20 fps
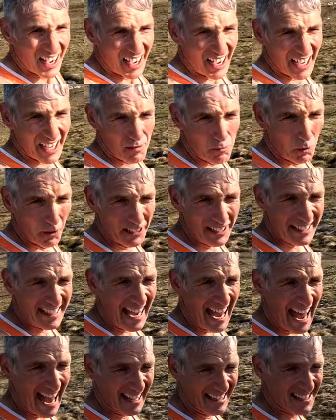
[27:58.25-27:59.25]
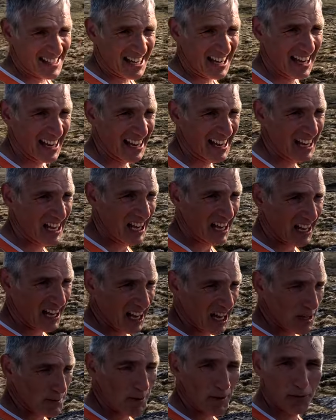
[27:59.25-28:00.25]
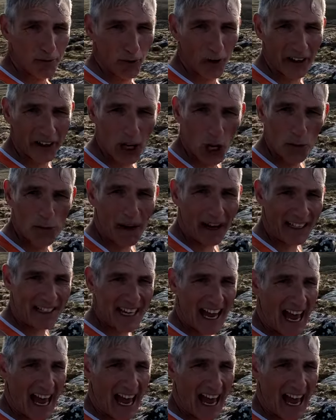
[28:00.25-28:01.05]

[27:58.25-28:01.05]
I want to get before I go back